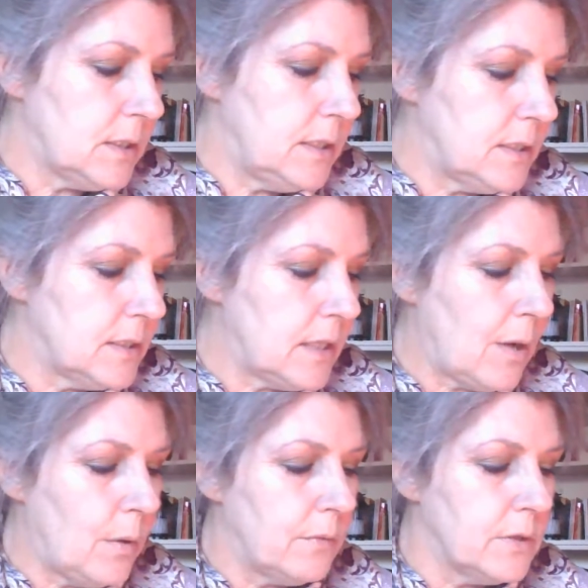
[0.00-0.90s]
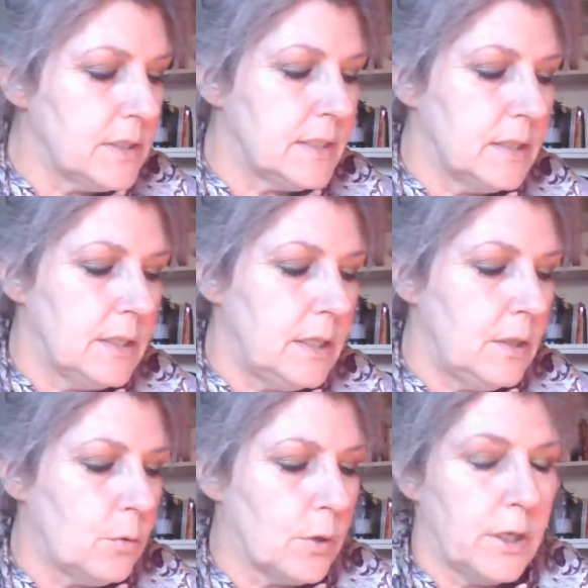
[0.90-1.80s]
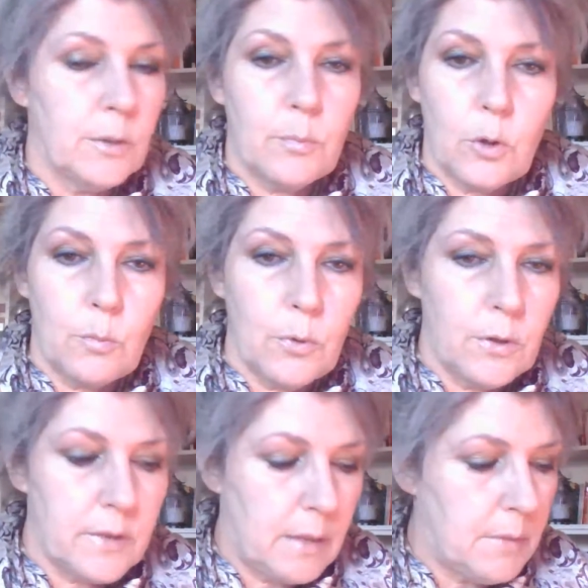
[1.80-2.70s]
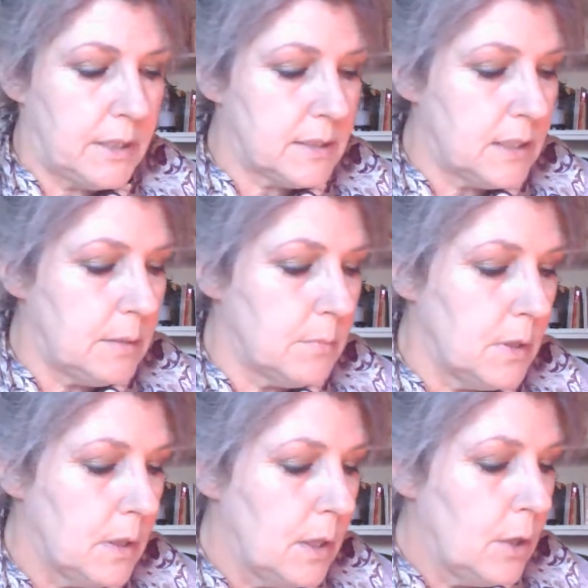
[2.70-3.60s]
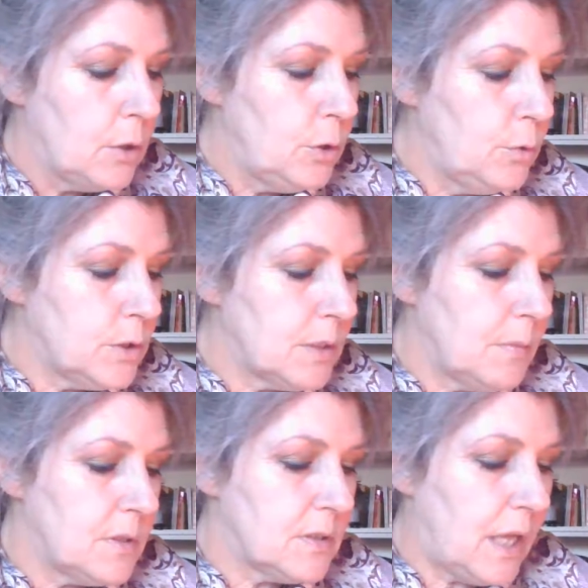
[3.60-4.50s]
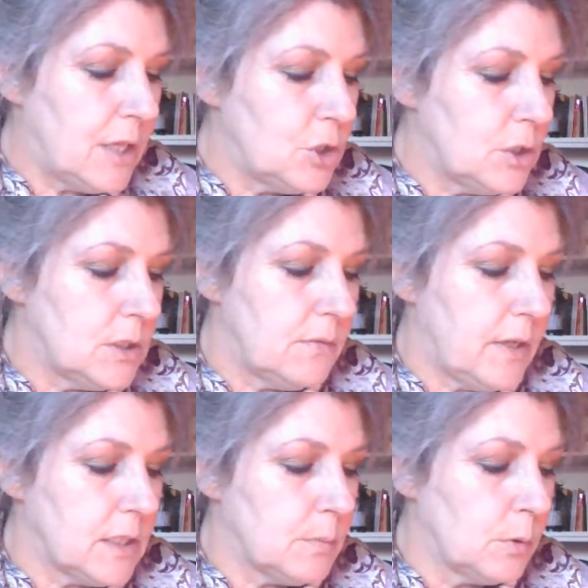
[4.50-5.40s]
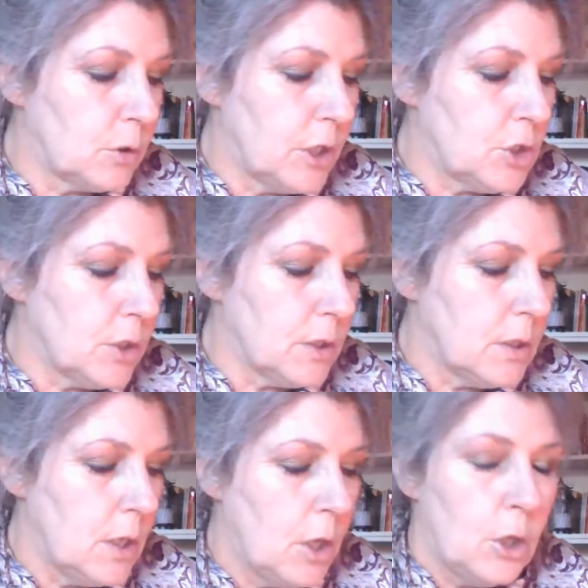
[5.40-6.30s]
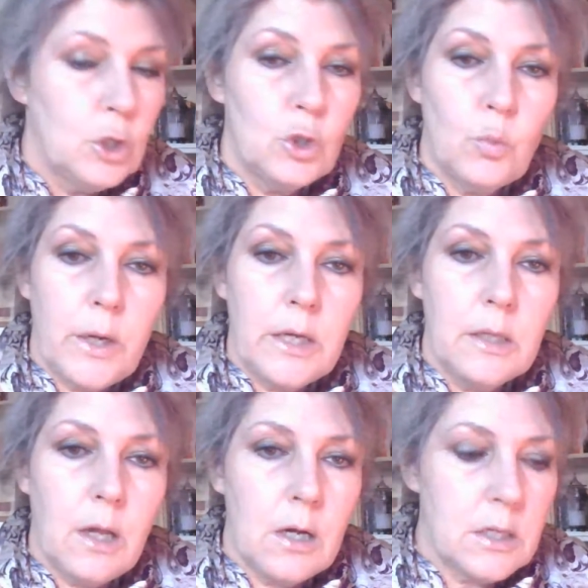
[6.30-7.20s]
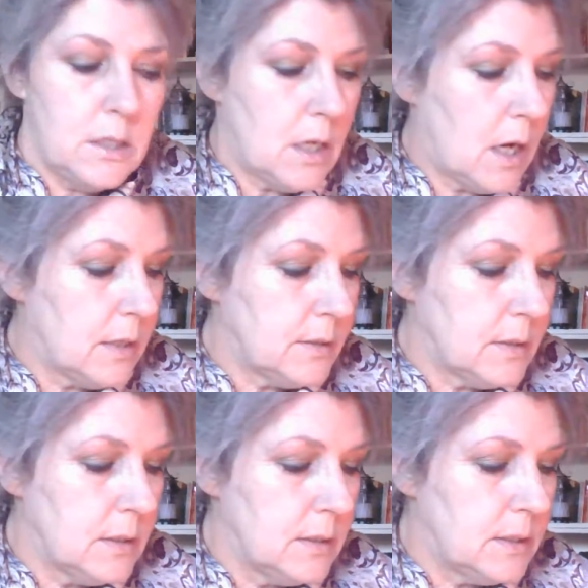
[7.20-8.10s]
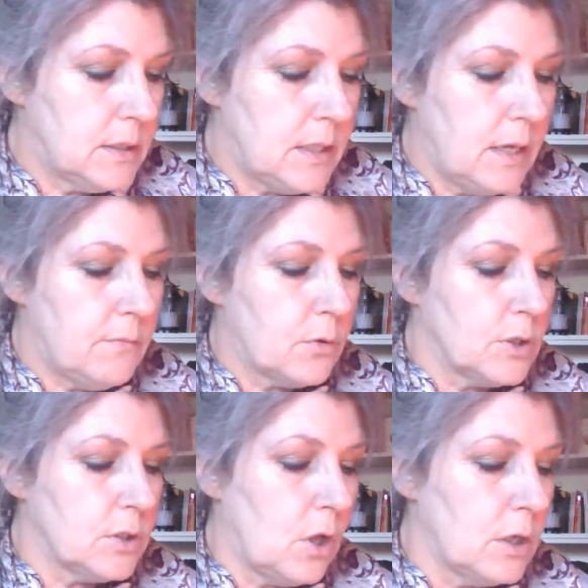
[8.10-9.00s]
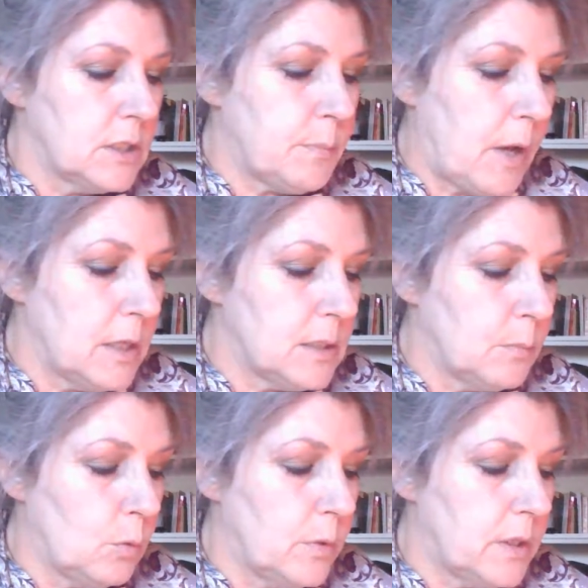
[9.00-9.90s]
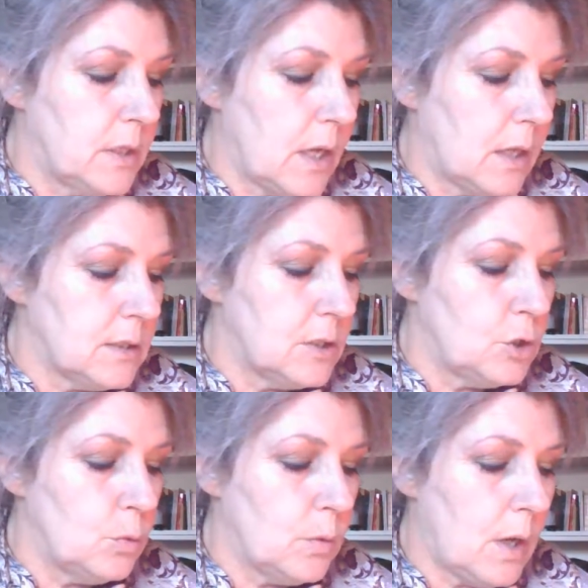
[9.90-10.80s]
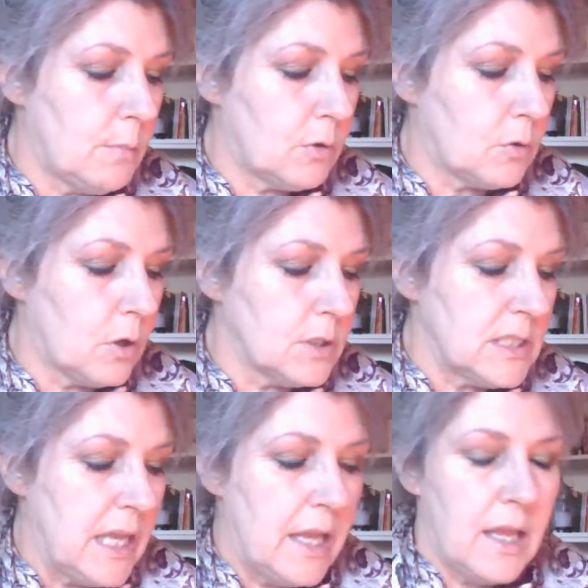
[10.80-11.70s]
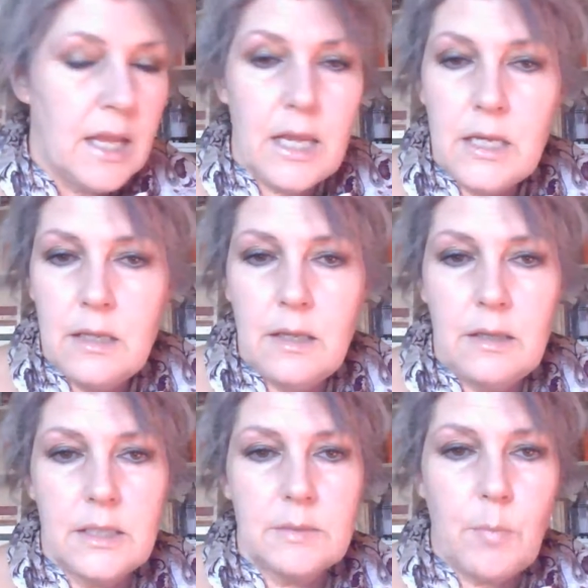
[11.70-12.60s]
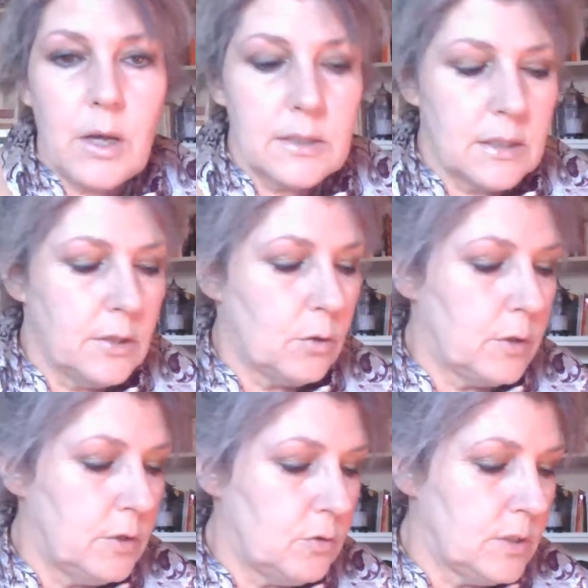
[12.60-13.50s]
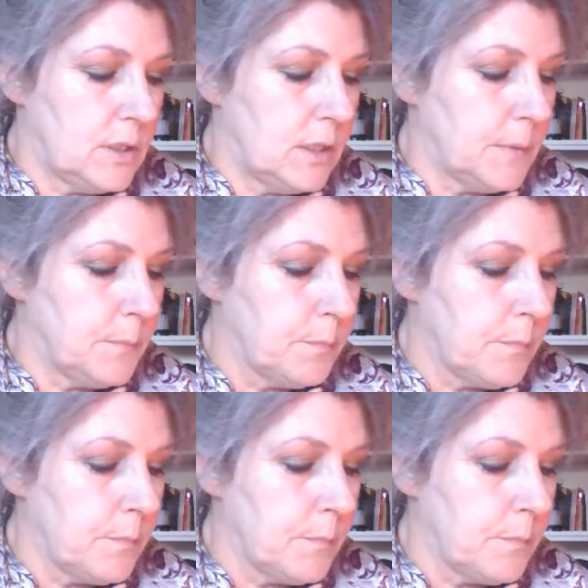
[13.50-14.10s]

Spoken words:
He says, however silly or inappropriate they may seem, use them as engines of exploration. Dwell on knots. Stay for as long as possible with the knots that you come across. Anything that's puzzling or interesting.